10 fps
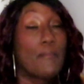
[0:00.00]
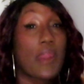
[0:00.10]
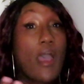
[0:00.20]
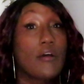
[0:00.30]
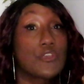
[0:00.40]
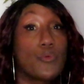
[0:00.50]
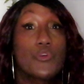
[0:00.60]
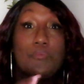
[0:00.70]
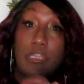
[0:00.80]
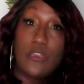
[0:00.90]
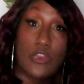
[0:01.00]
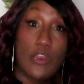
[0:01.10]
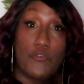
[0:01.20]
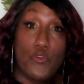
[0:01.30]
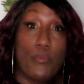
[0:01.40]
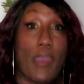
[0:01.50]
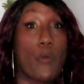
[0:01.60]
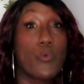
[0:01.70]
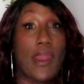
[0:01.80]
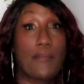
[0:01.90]
But I also want to be careful
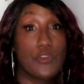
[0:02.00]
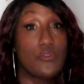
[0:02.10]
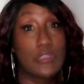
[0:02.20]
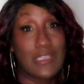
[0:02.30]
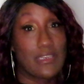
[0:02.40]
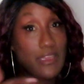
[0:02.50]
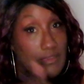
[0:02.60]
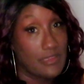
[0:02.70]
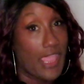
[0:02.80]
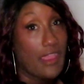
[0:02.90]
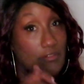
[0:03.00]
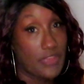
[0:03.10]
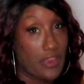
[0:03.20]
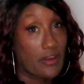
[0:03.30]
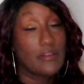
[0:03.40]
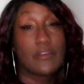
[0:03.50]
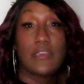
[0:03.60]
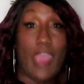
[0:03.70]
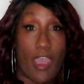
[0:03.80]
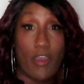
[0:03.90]
about what I'm using down there,
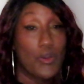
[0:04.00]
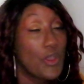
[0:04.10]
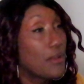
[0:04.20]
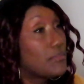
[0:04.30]
y'all.